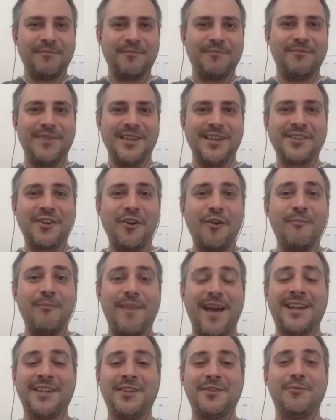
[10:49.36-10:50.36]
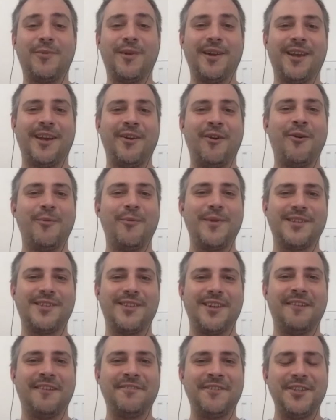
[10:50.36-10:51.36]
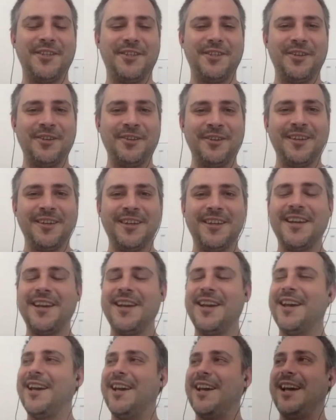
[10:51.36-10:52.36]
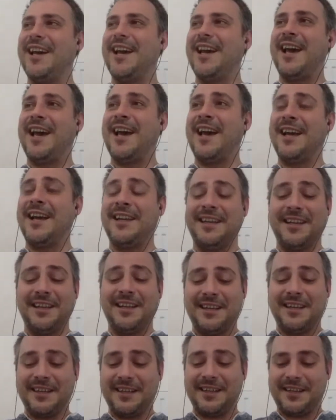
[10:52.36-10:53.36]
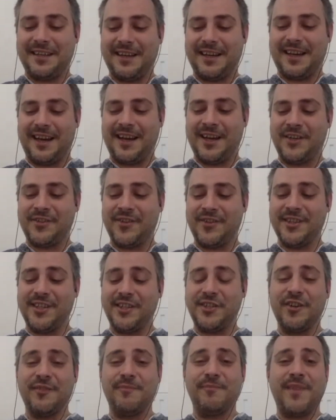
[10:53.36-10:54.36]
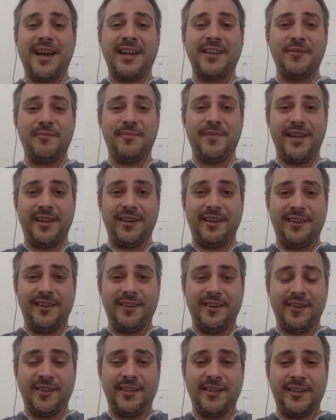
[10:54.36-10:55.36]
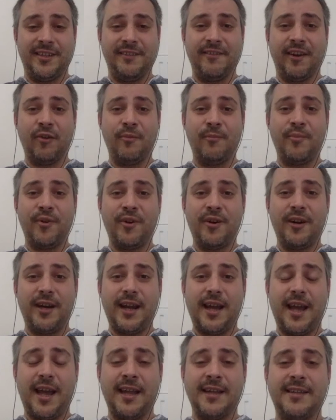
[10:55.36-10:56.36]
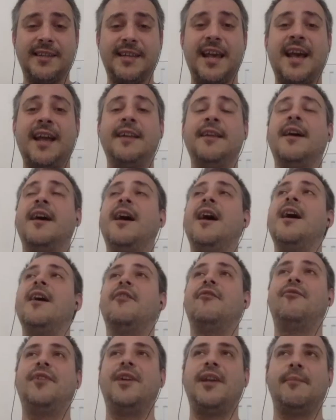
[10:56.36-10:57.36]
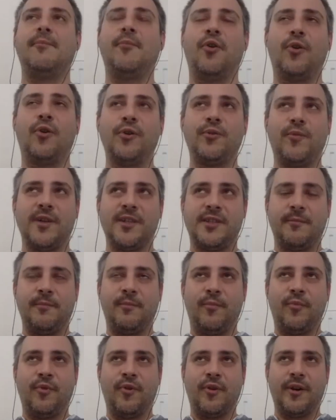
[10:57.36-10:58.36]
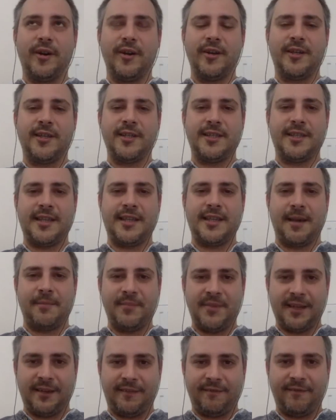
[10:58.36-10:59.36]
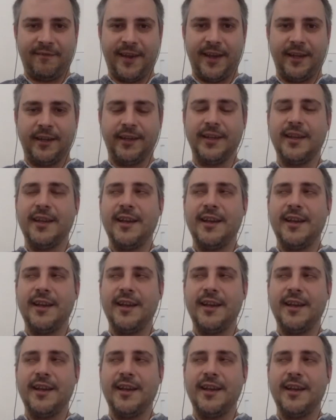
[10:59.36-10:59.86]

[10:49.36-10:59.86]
let's go back to what I always loved to do. And I transitioned back to being a developer, and then remote was a more accepted thing.